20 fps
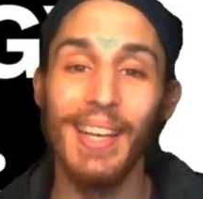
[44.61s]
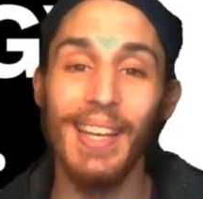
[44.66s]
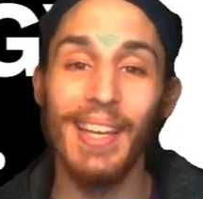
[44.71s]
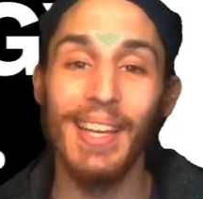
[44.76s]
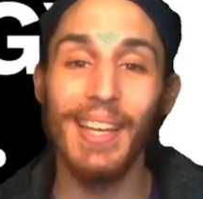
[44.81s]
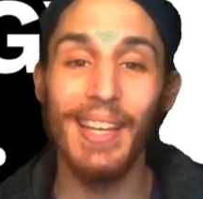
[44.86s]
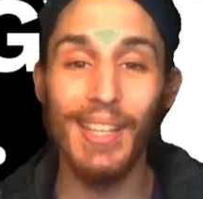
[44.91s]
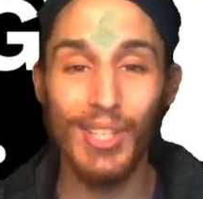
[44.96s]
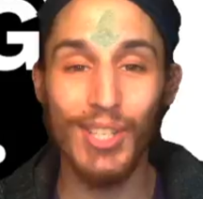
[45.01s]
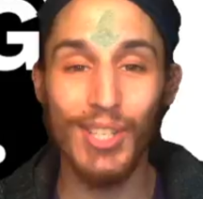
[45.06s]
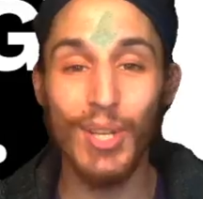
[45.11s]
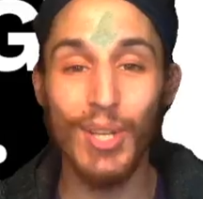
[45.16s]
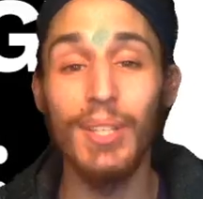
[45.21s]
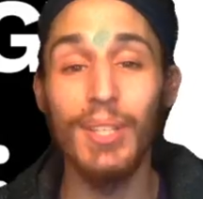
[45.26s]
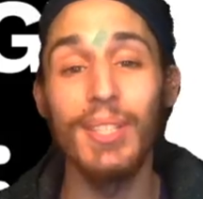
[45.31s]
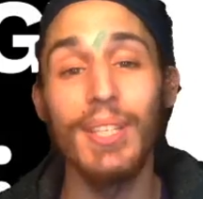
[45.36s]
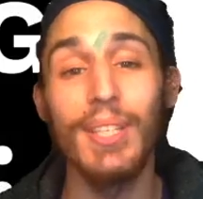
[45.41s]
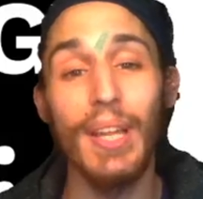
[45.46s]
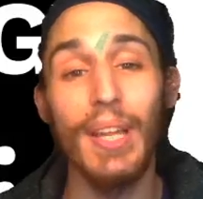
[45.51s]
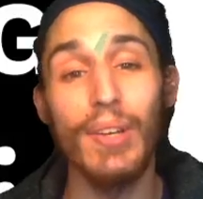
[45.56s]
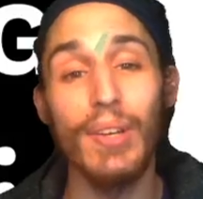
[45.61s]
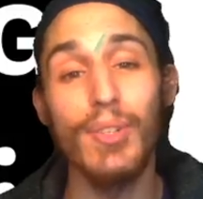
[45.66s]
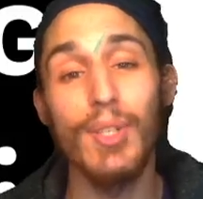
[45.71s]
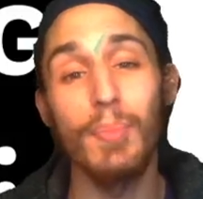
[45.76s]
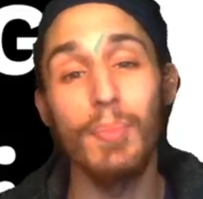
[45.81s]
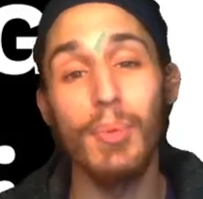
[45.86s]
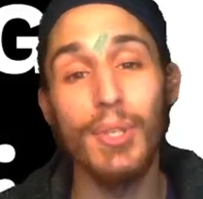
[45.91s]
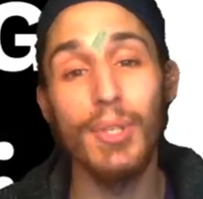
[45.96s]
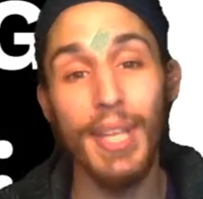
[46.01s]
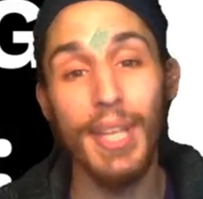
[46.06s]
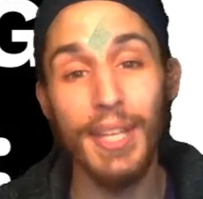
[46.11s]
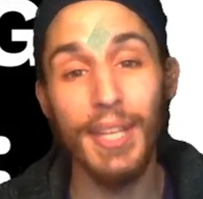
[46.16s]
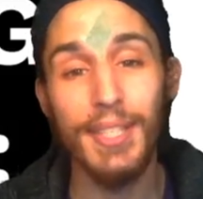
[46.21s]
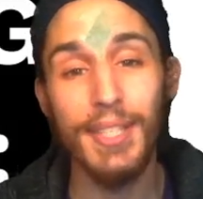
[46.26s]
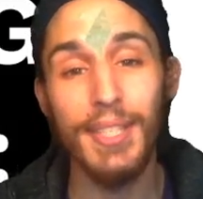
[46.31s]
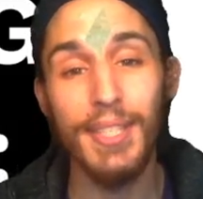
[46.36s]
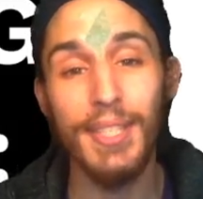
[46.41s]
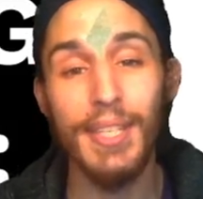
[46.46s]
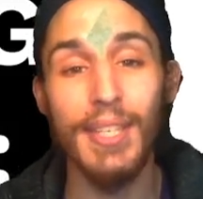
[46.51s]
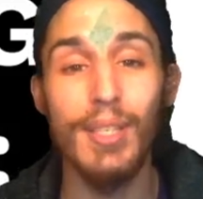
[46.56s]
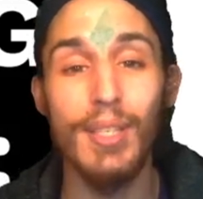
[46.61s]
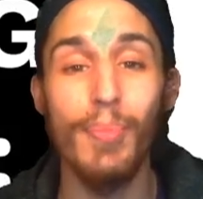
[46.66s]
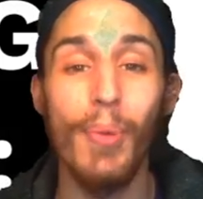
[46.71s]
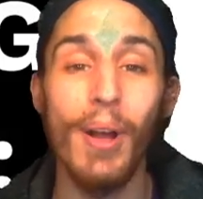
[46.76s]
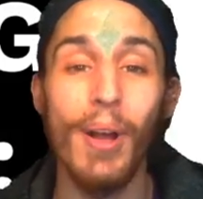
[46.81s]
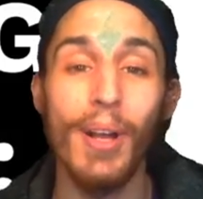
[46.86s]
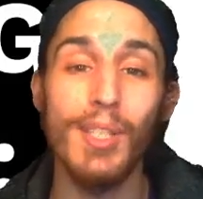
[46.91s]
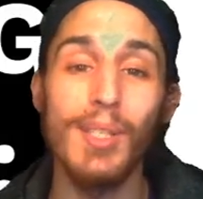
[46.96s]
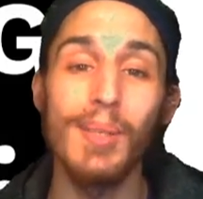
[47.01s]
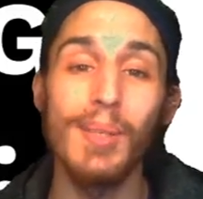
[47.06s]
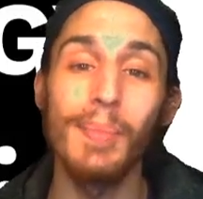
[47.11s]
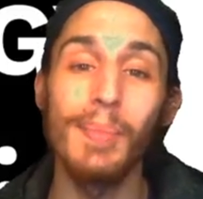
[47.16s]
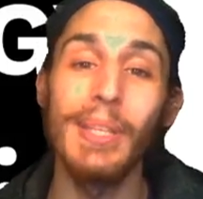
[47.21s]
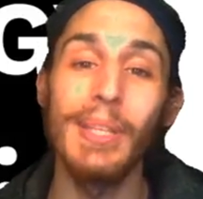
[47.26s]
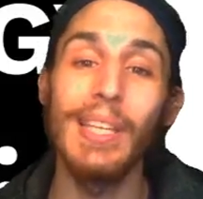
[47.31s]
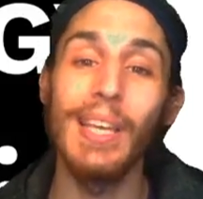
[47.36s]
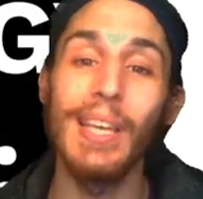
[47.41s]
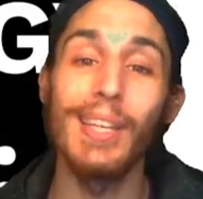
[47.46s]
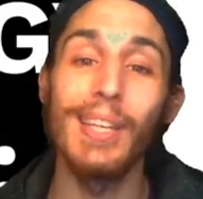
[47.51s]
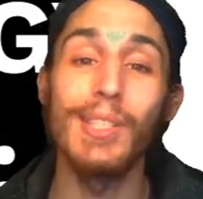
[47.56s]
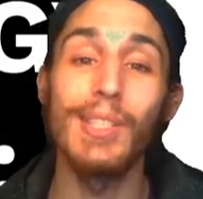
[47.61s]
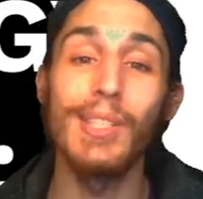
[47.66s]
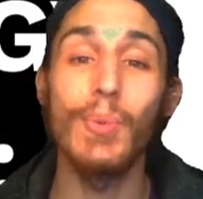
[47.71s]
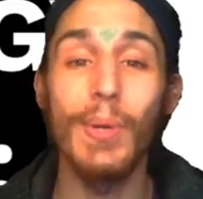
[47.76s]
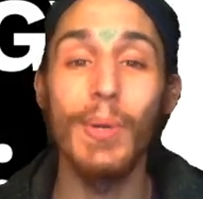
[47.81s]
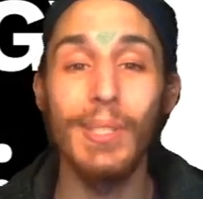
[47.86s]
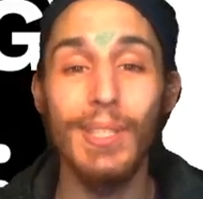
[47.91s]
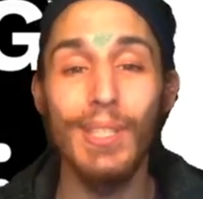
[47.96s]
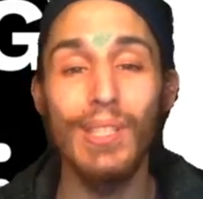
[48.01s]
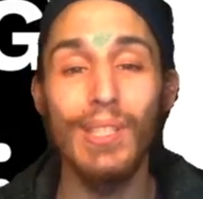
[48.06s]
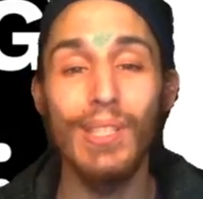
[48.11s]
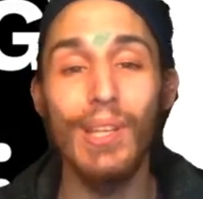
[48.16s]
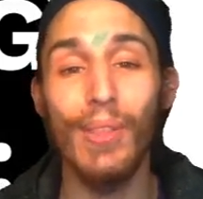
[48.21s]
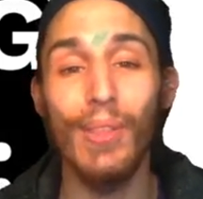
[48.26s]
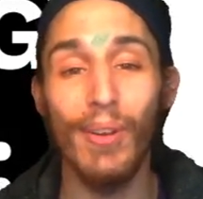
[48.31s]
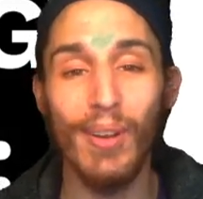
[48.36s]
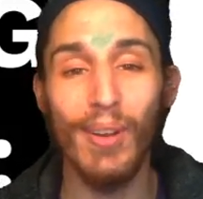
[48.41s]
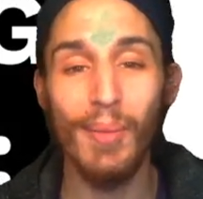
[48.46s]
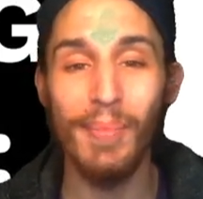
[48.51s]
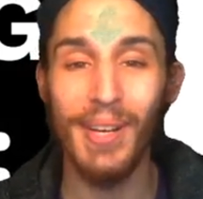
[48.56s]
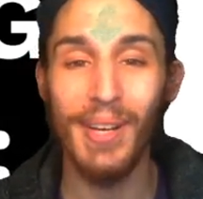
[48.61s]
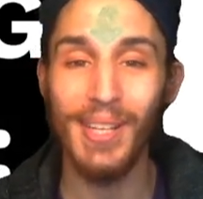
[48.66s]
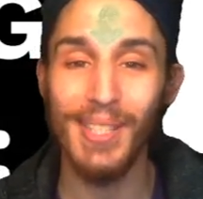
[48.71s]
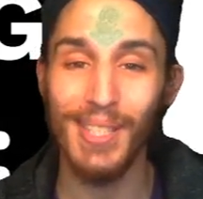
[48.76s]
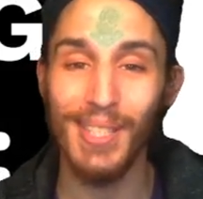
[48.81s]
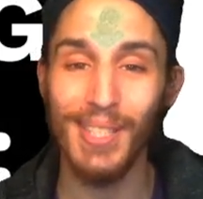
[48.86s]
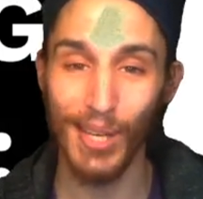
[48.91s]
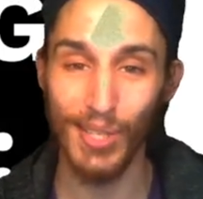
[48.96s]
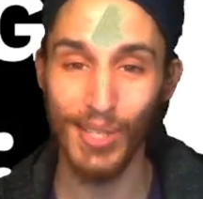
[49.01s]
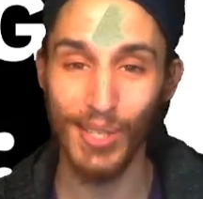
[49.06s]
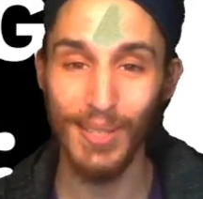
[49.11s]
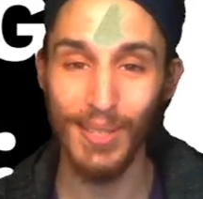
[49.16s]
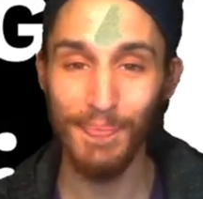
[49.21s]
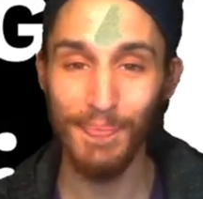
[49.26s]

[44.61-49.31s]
Each Dantian Energy Presents is approximately a 20 to 30 minute session.